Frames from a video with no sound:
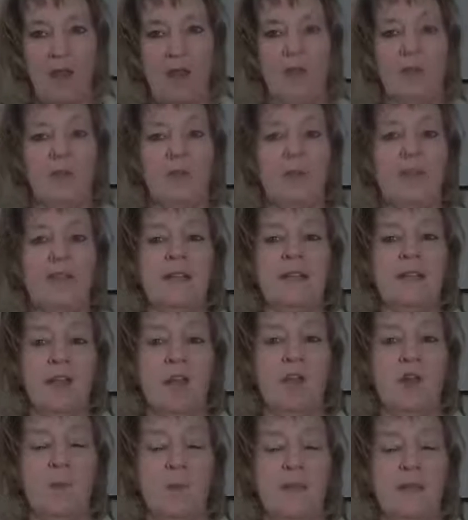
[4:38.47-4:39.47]
including the
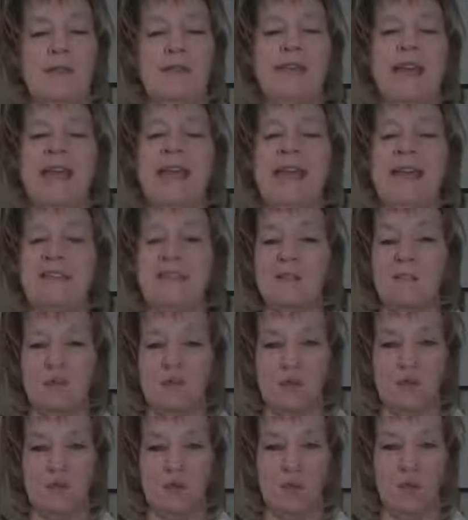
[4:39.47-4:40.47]
terpenes and some
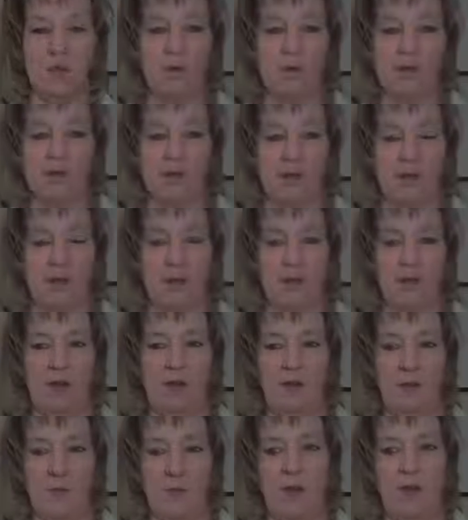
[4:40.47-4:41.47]
essential oils in there
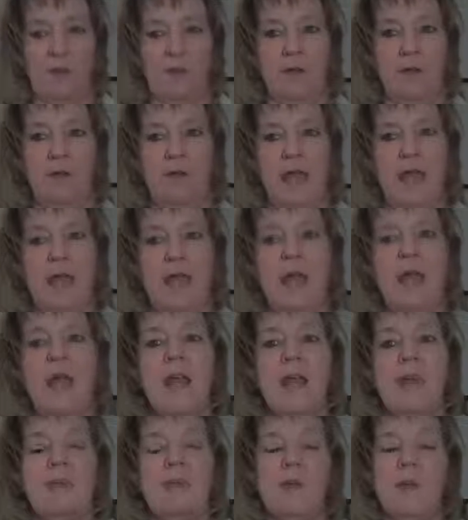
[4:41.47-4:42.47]
as well. Okay,
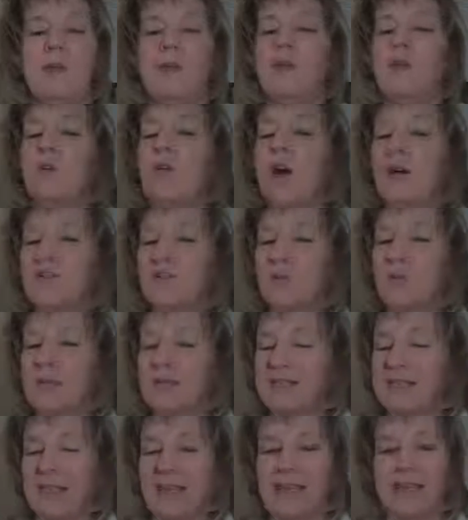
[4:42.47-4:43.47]
so it'll also
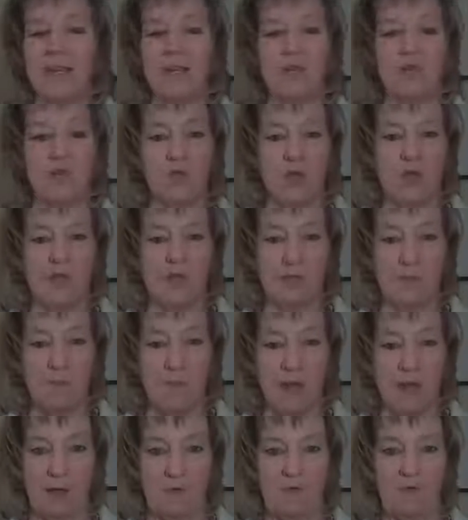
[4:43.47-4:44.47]
contain a trace
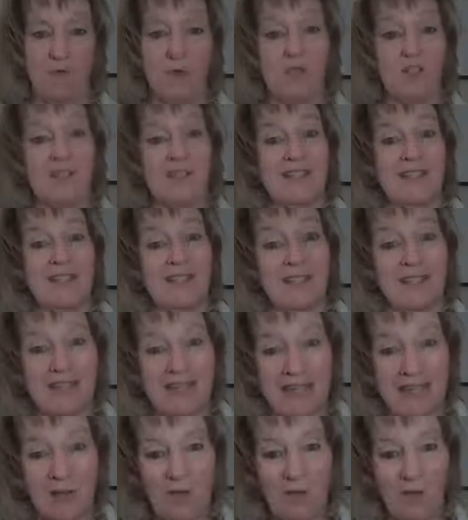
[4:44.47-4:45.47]
amount, which is the
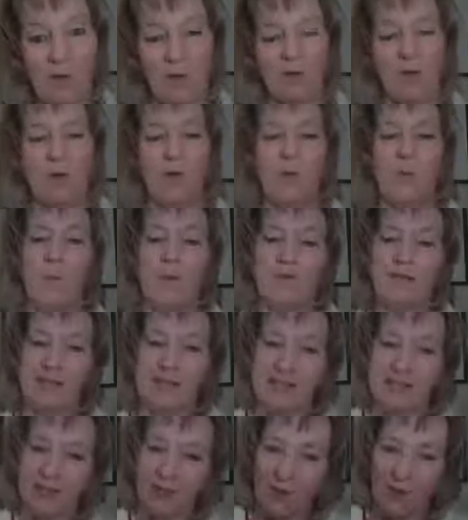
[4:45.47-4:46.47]
legal, or what's
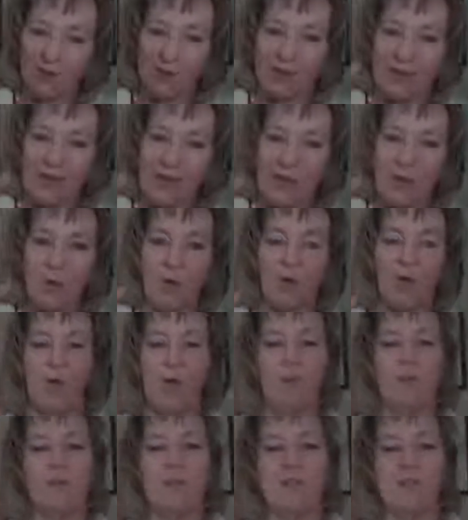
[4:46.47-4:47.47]
considered
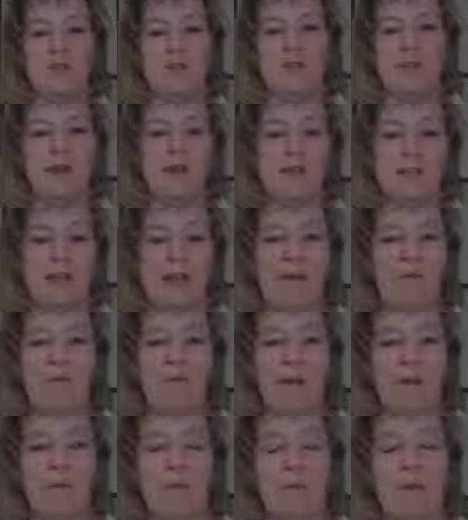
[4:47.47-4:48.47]
legal with the 2008
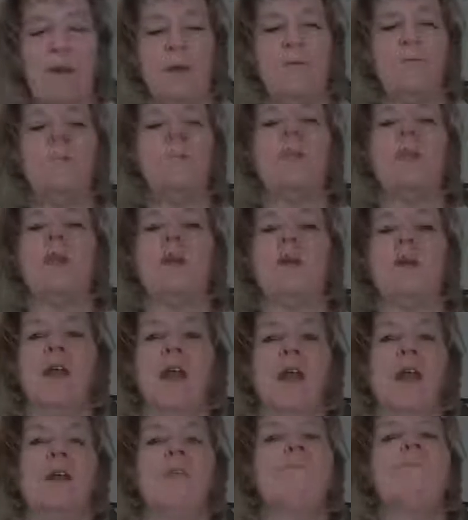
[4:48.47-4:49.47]
Farm Bill.
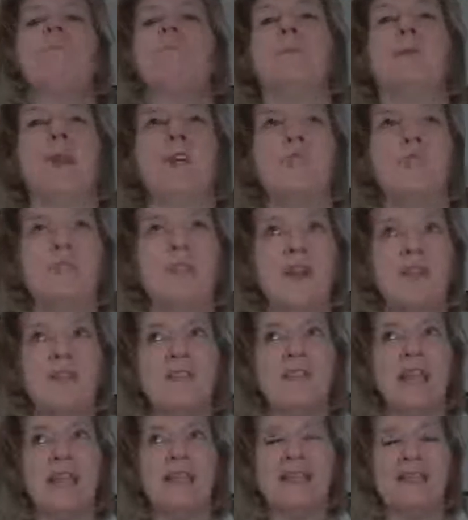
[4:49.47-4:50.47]
Okay, or
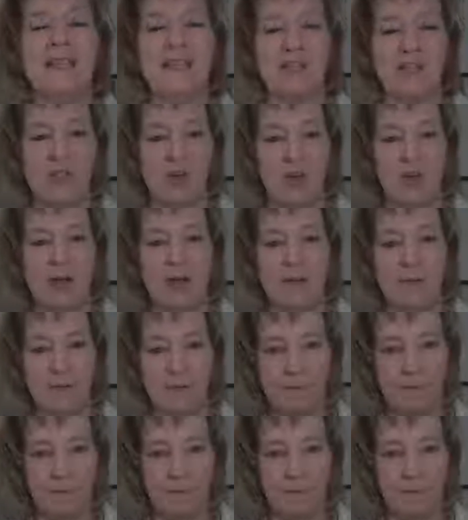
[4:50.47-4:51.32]
2018, sorry, I